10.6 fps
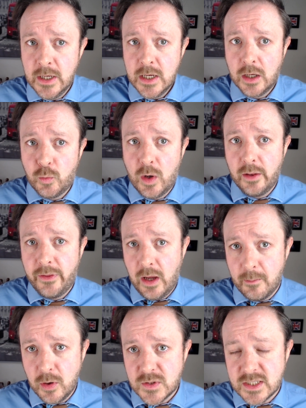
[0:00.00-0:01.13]
and while they are
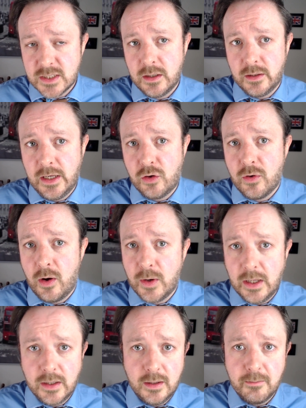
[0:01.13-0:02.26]
most certainly growing
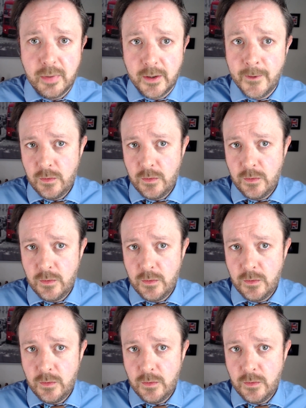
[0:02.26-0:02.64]
in number,